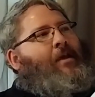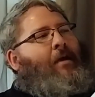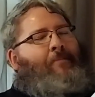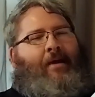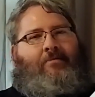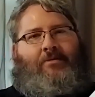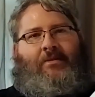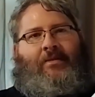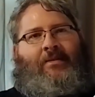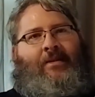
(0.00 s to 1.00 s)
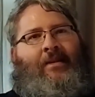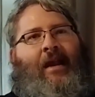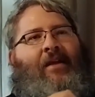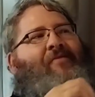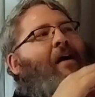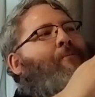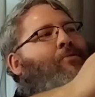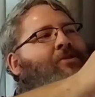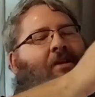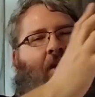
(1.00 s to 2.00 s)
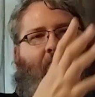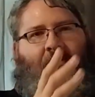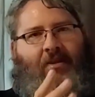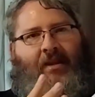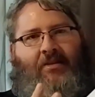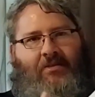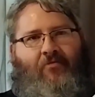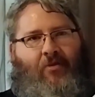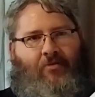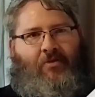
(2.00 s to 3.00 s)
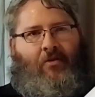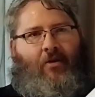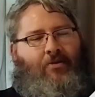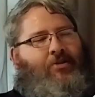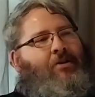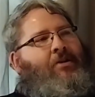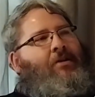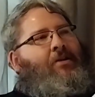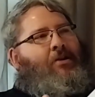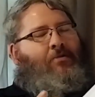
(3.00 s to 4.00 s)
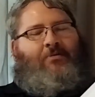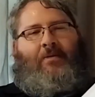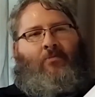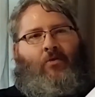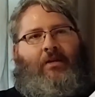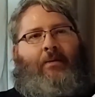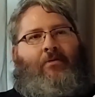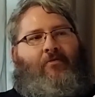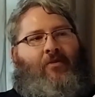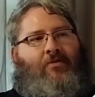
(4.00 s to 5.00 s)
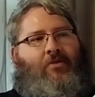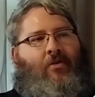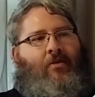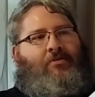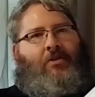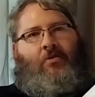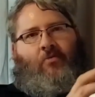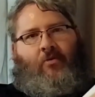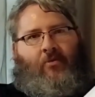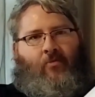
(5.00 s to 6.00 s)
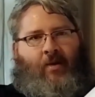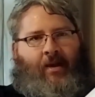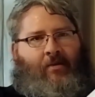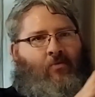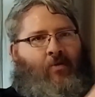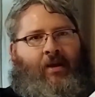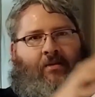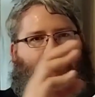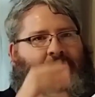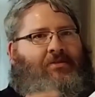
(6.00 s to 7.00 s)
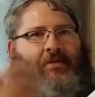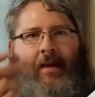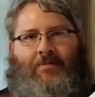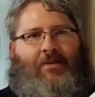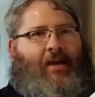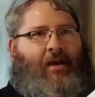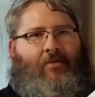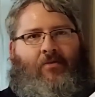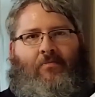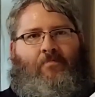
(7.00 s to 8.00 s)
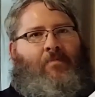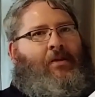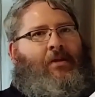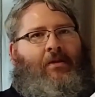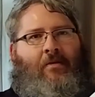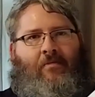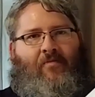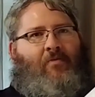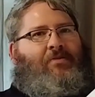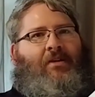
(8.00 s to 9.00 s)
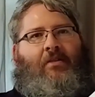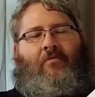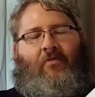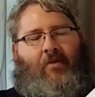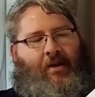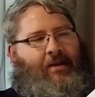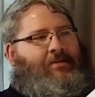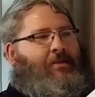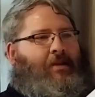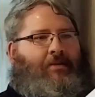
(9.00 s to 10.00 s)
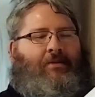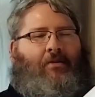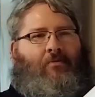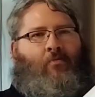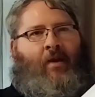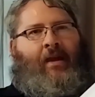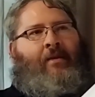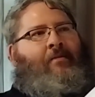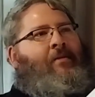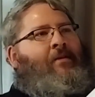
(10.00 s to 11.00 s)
about 95% of it is the fuselage. You'll spend more time on the fuselage than you will on the wing. The wing just snaps together, folds together very easily. So the wing,